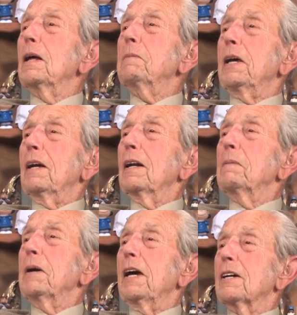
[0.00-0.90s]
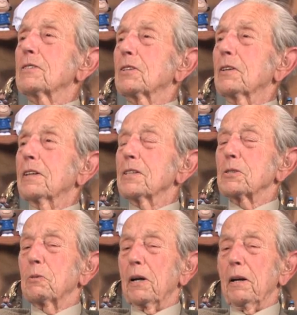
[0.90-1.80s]
Let me answer it
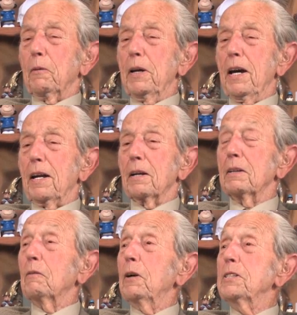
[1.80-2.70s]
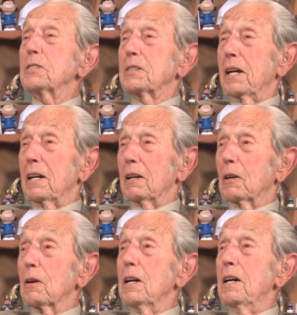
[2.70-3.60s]
this way. We just had a
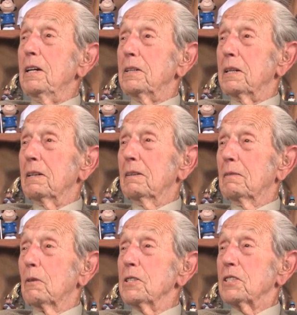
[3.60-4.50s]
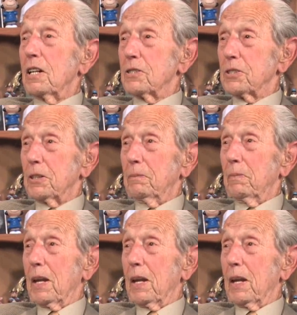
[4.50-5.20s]
great recession,